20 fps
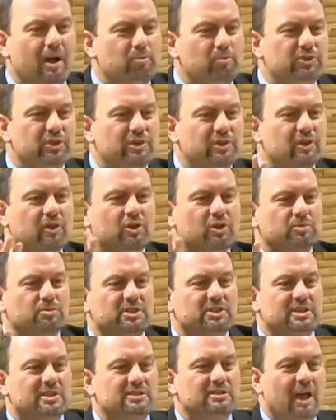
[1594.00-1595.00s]
in the gospel,
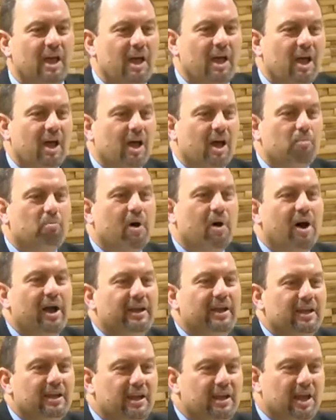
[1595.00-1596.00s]
he says,
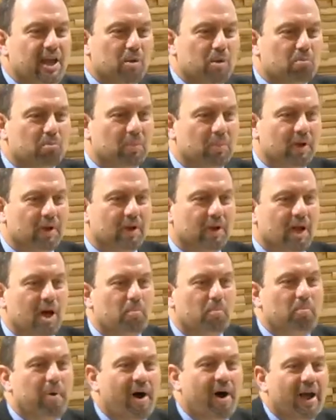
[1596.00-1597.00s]
abide in him,
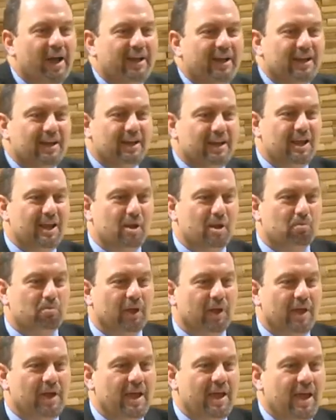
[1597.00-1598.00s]
abide in him.
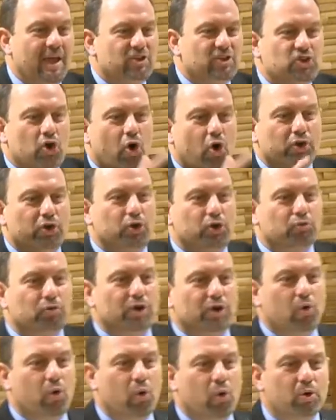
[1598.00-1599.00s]
John, who
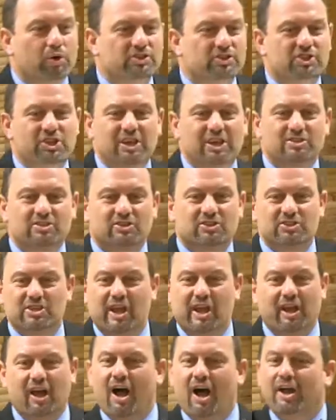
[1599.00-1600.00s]
records Jesus
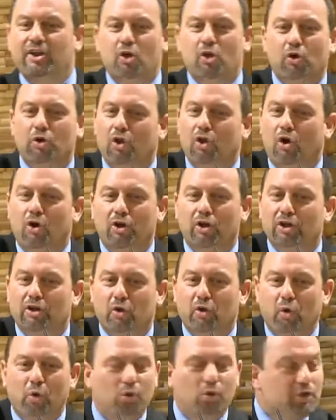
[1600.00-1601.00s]
saying, I no longer
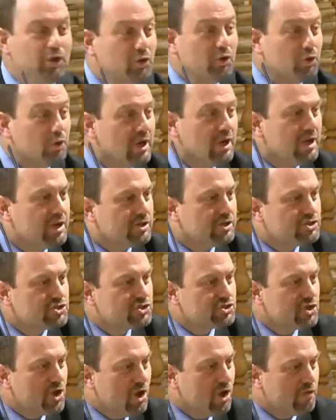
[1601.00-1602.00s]
call you
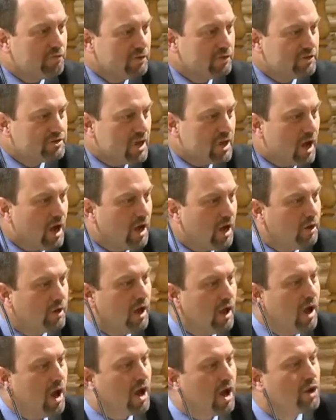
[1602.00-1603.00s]
servants, I
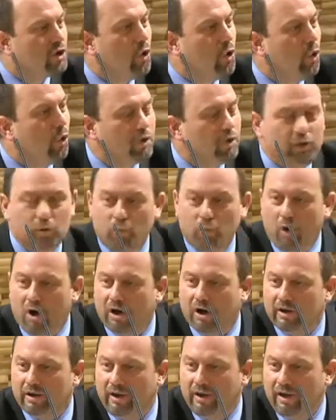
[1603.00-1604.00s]
call you
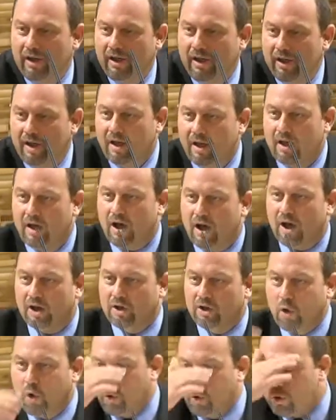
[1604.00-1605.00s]
what? I
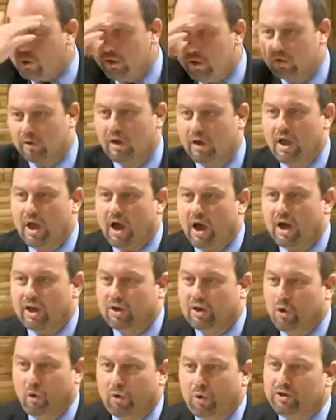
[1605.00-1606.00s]
call you,
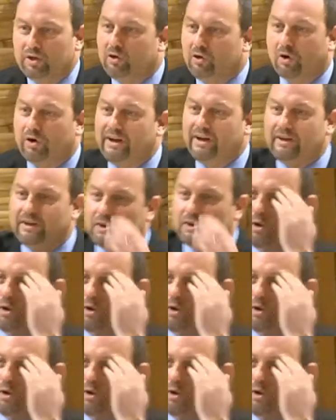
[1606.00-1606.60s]
you're